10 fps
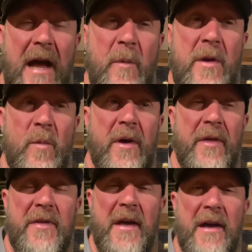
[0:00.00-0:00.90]
I went
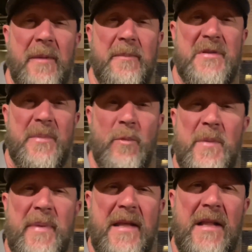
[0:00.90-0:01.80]
with some
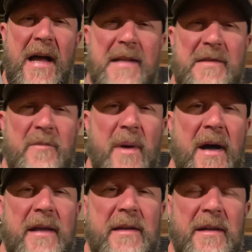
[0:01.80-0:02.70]
repeat clients of
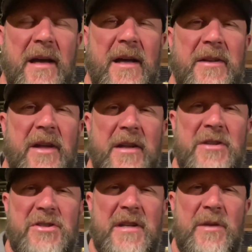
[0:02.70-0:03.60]
mine, Doug
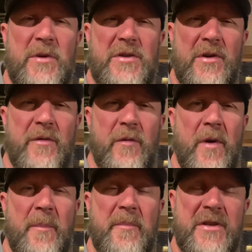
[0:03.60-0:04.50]
and Jenny, which are
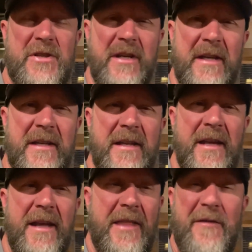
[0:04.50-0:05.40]
from Michigan.
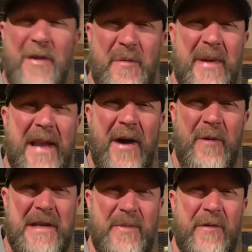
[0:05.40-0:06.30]
They've never been out
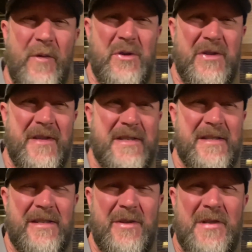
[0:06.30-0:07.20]
west before, so this
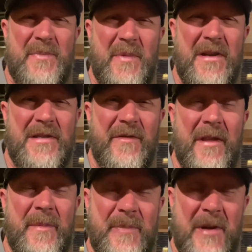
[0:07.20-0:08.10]
is a new experience for
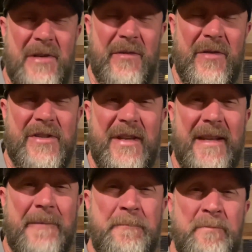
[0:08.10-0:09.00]
them, especially for
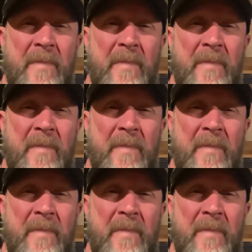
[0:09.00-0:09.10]
Jenny.